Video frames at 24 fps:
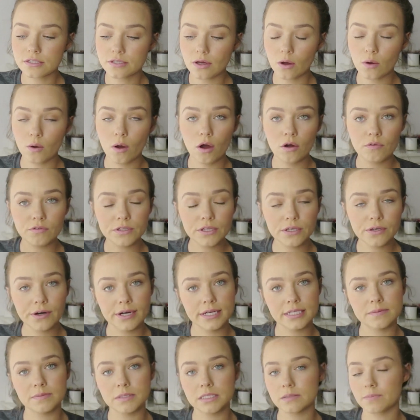So over the
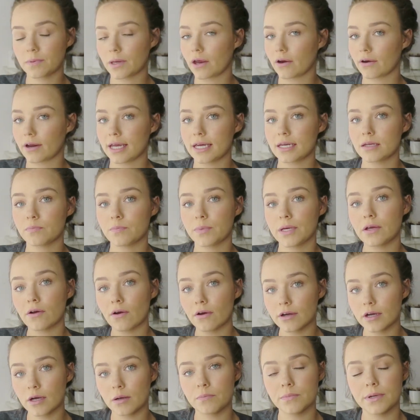Christmas period,
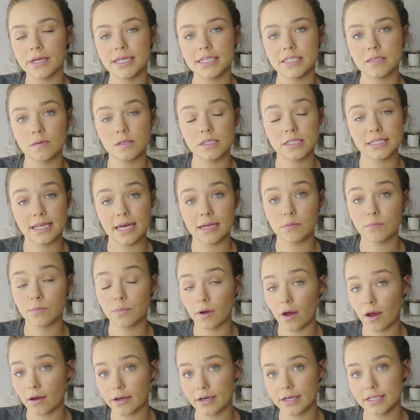PR companies will send
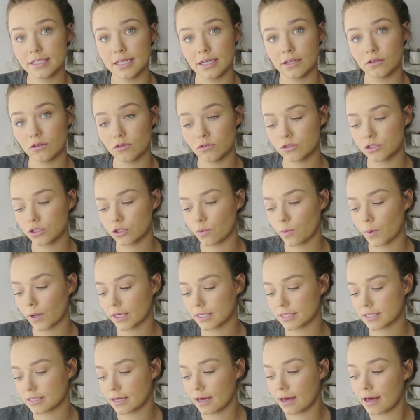bloggers and
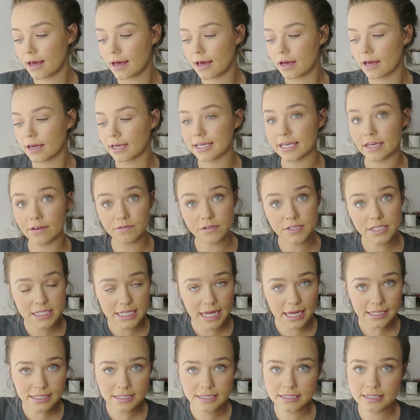YouTubers gift
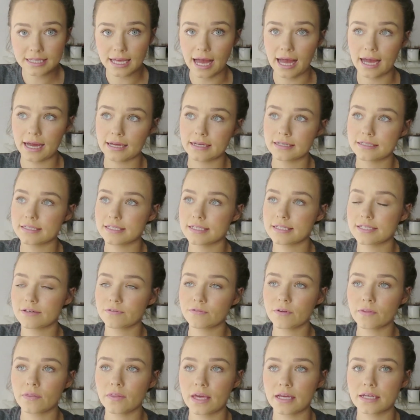sets and
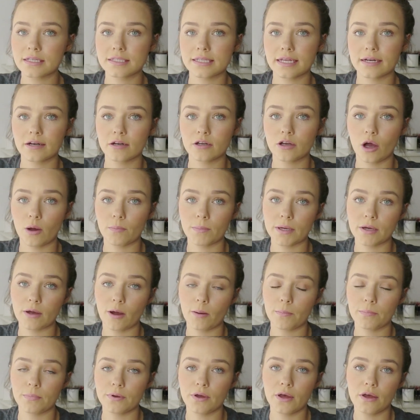different things that are coming
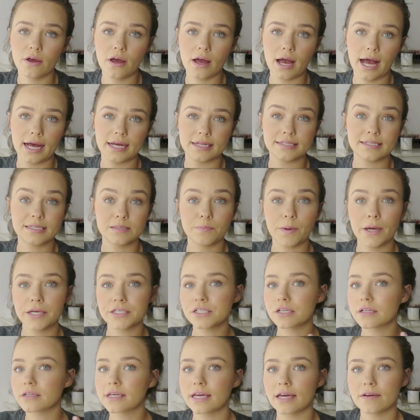up as
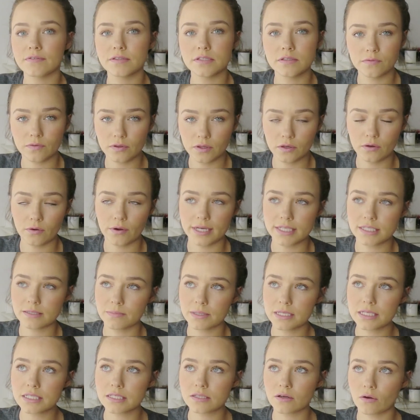special gifts for the
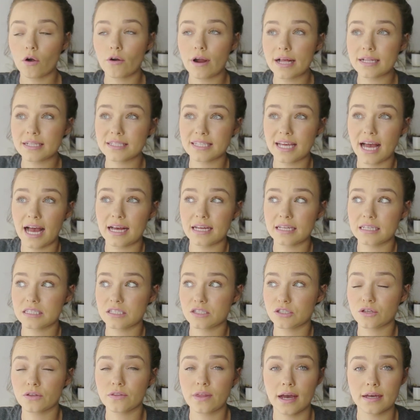Christmas or else
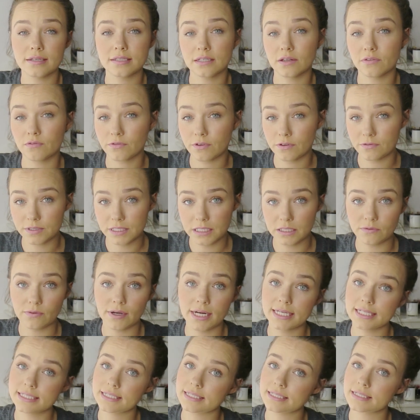as 2015
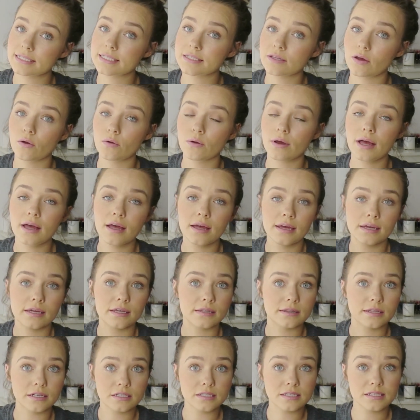releases. So
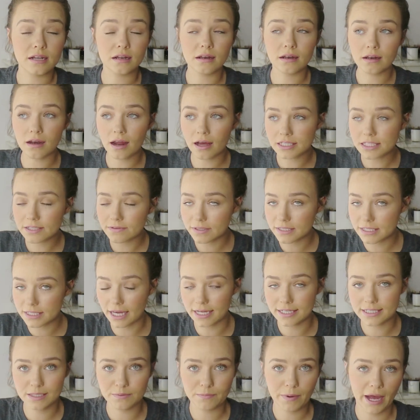there's lots of
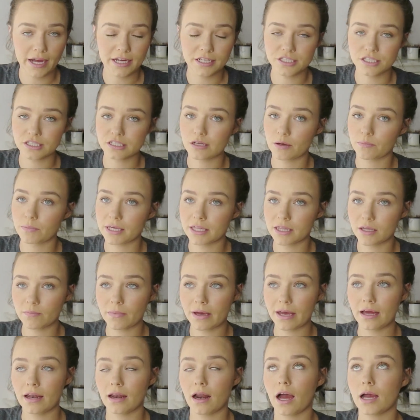exciting packages coming in the
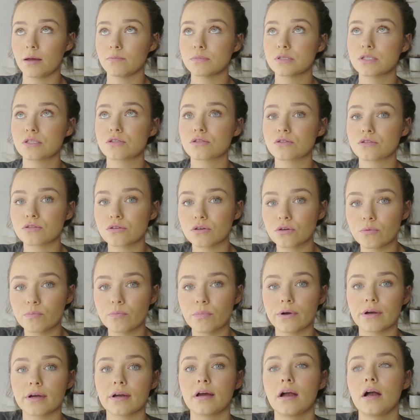mail. I'm
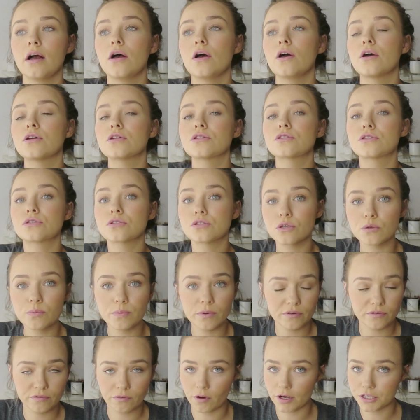super,
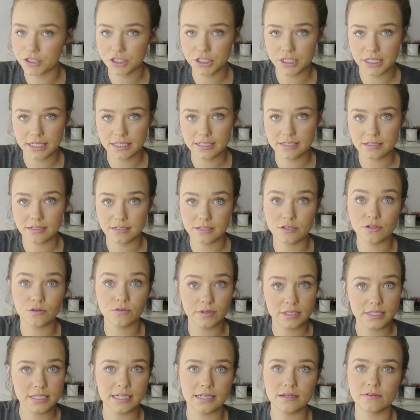super fortunate to
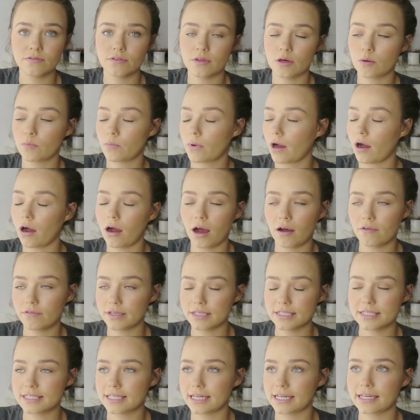receive them,
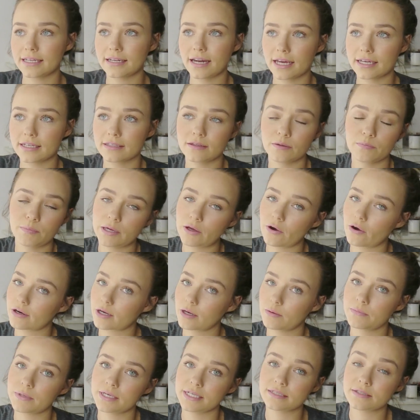obviously. Like, the PR
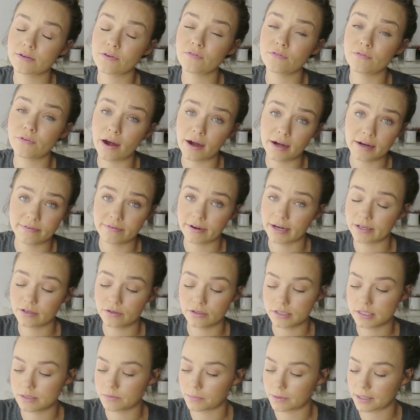companies are very, very
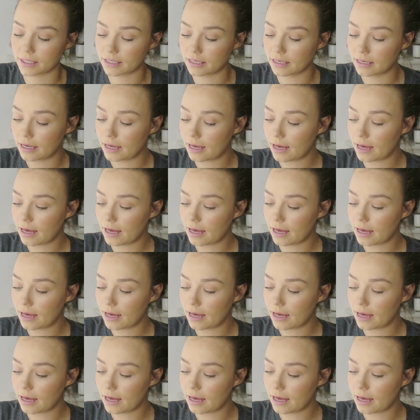good to me.